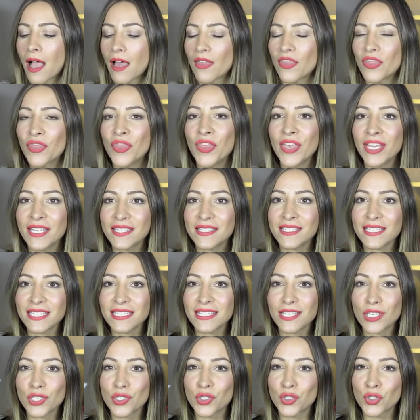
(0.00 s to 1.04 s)
This
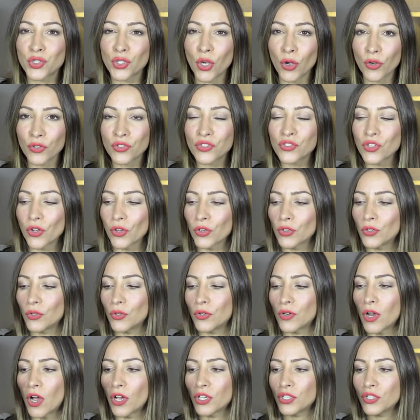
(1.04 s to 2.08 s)
is so, so
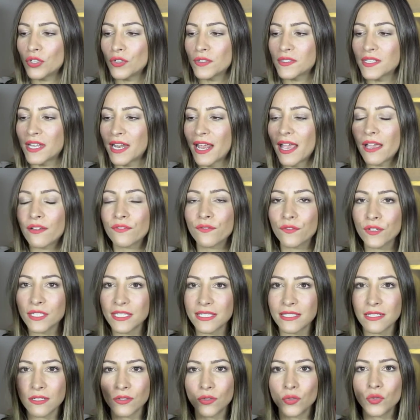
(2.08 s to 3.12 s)
good. I use it every
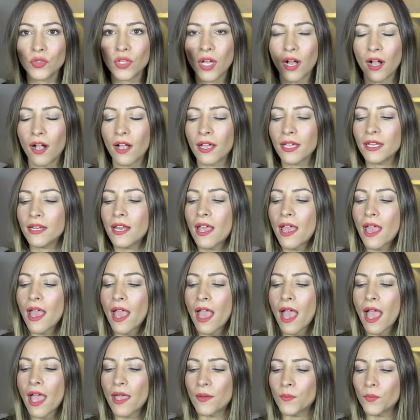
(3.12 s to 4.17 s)
single night.
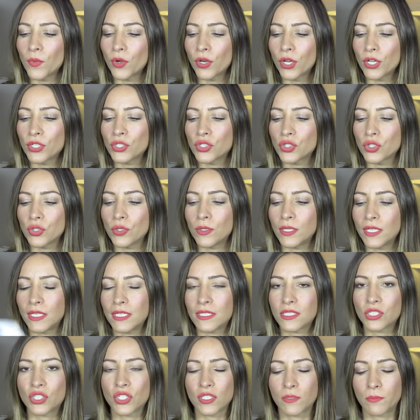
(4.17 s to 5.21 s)
And what I do
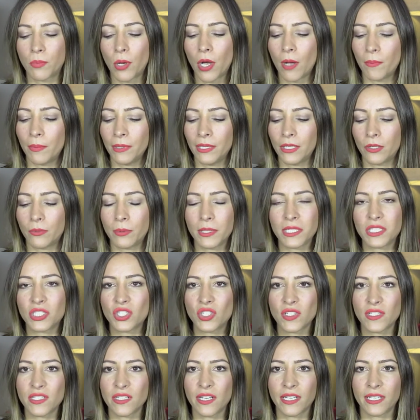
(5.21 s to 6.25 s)
is just pop a little, it's
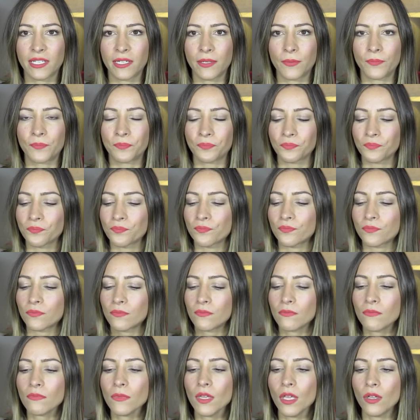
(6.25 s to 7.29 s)
just like a
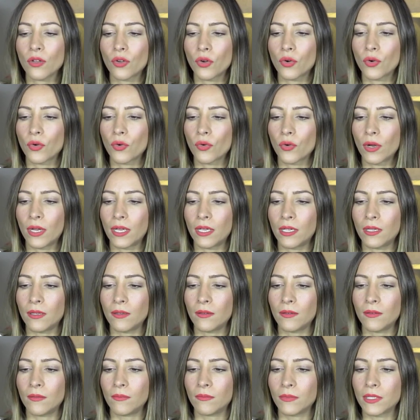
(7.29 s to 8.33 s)

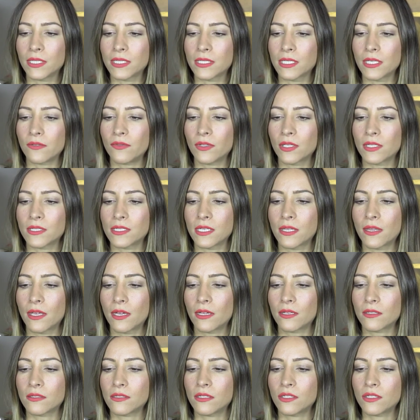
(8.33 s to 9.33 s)
cream. Let's see if you can see that.